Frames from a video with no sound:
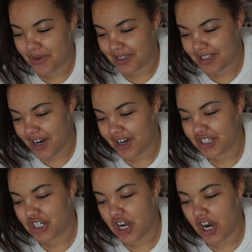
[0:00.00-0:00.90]

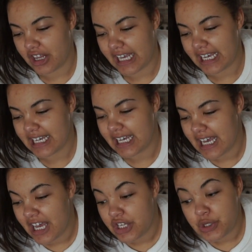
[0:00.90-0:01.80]
starch, garlic,
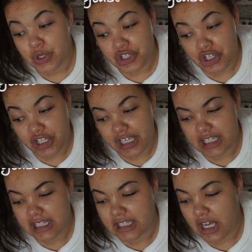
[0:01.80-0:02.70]
nutritional
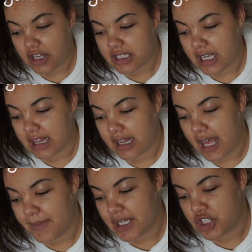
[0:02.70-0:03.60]
yeast, salt,
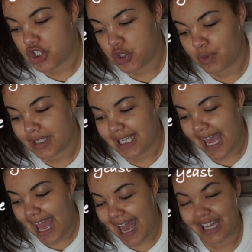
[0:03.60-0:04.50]
lemon juice,
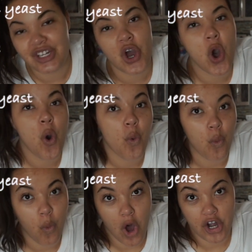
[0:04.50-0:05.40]
and
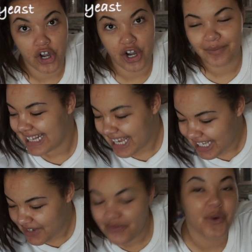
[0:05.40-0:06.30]
water.
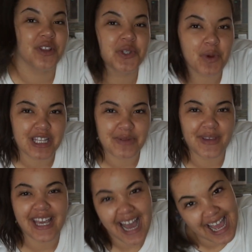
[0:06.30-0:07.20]
Lucky for this
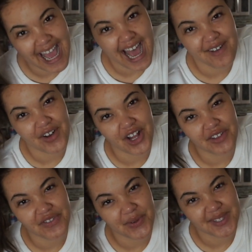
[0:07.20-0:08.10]
recipe, I have all
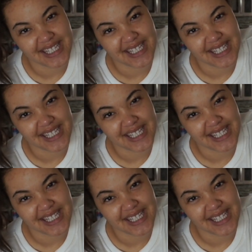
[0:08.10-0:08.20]
of those